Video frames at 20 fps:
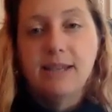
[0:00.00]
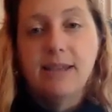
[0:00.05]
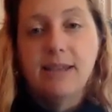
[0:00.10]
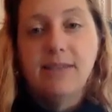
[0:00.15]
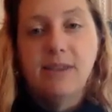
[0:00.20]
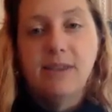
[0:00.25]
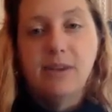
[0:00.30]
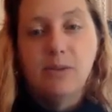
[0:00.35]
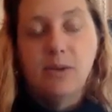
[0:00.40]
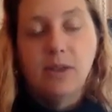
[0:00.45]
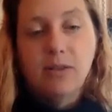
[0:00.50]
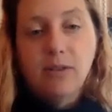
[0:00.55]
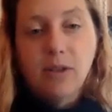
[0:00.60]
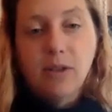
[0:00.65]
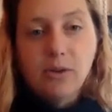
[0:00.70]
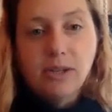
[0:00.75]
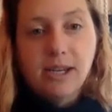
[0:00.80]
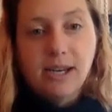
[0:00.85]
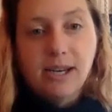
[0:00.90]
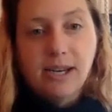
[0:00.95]
And then with
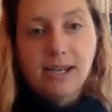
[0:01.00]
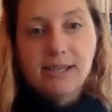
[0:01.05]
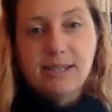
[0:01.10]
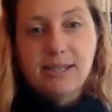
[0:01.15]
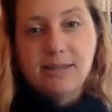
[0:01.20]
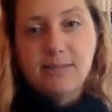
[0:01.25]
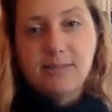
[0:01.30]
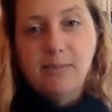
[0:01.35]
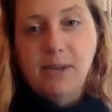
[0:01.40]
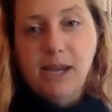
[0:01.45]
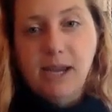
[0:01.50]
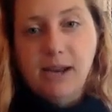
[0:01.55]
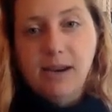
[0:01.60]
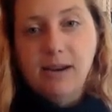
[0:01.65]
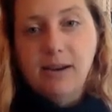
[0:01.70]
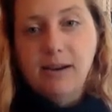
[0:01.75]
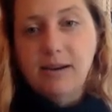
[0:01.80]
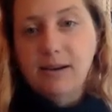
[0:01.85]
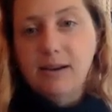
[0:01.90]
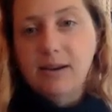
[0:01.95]
loneliness,
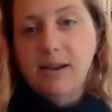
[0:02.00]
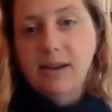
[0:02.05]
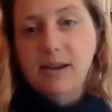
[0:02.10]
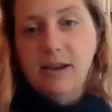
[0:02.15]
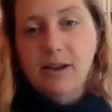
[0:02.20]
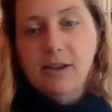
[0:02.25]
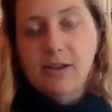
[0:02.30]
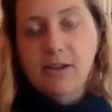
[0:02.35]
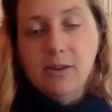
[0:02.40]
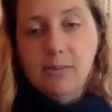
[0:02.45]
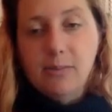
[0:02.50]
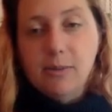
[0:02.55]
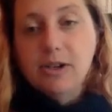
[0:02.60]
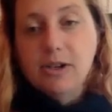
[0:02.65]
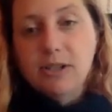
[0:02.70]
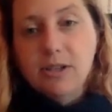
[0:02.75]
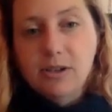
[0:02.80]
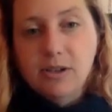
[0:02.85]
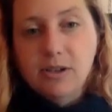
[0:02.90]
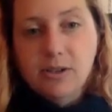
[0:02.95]
being the
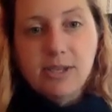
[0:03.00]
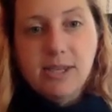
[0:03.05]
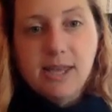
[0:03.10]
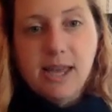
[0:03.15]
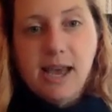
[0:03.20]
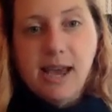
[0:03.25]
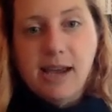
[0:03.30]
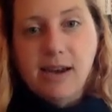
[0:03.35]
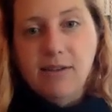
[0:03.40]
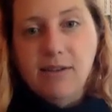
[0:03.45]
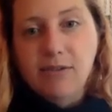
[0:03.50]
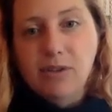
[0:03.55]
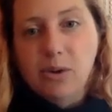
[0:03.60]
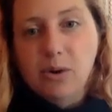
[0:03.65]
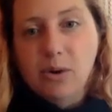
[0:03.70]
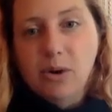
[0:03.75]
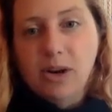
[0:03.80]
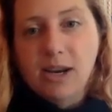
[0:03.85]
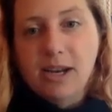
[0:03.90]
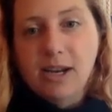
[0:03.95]
person who's the head of the
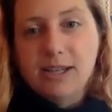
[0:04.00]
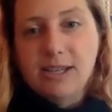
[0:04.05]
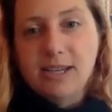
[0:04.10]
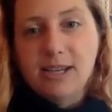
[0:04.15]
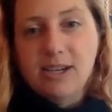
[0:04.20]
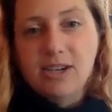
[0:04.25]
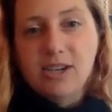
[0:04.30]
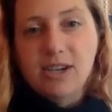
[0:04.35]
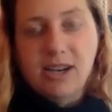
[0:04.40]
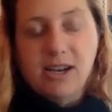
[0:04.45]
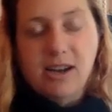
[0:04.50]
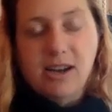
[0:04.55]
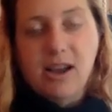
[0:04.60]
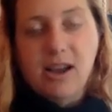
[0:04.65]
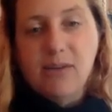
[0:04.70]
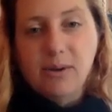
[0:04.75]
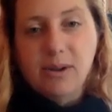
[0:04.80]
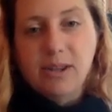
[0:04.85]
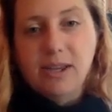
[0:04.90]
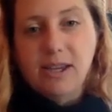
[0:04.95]
organization and
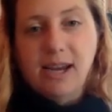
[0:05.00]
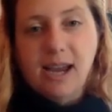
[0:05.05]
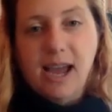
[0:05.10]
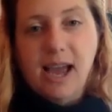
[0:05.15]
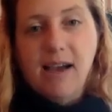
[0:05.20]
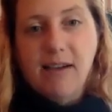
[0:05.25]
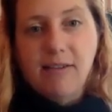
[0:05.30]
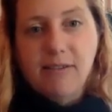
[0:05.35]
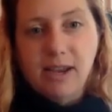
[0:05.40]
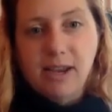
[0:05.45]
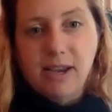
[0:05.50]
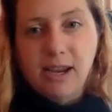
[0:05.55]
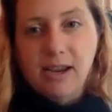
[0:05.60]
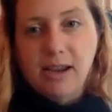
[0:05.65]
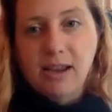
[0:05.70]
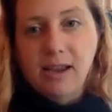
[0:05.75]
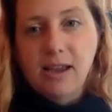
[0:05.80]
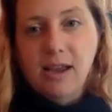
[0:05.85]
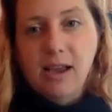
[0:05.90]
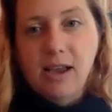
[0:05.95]
not really having
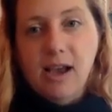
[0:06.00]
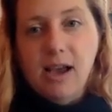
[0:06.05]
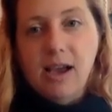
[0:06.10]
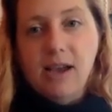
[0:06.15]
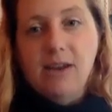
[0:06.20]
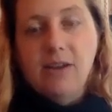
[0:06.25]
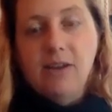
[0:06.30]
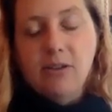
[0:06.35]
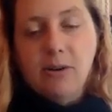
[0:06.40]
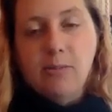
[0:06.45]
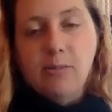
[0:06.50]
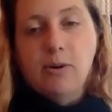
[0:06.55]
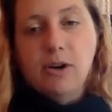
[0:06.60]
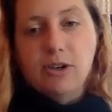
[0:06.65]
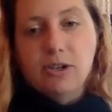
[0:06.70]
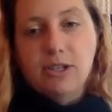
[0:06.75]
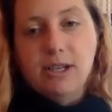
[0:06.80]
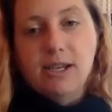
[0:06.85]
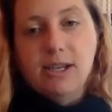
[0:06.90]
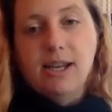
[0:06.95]
another
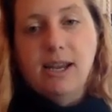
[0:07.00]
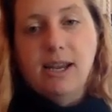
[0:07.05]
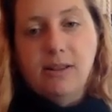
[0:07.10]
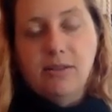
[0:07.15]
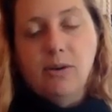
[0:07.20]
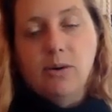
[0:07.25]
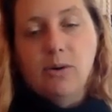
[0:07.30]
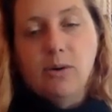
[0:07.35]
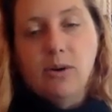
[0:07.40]
person in the